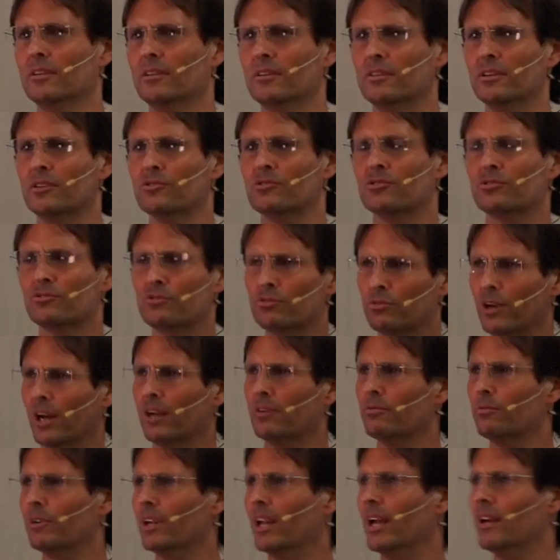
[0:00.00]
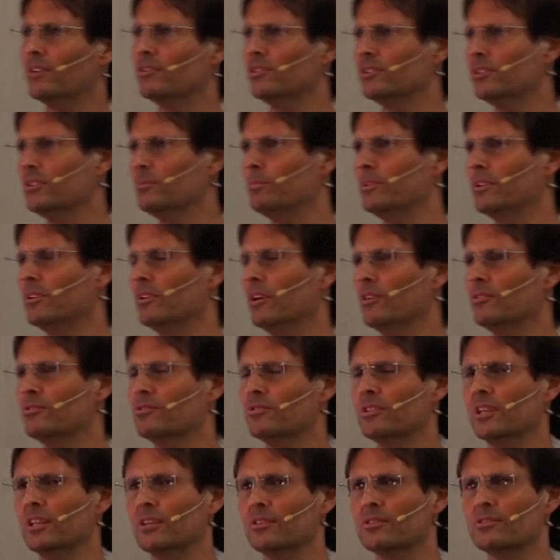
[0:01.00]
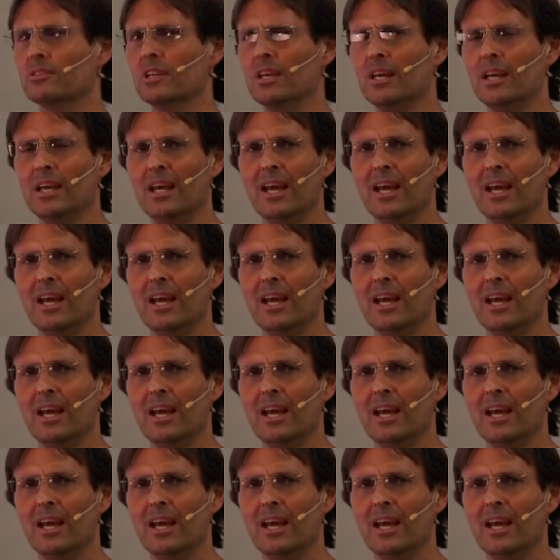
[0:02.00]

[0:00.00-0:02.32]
There's a direct relationship in those things.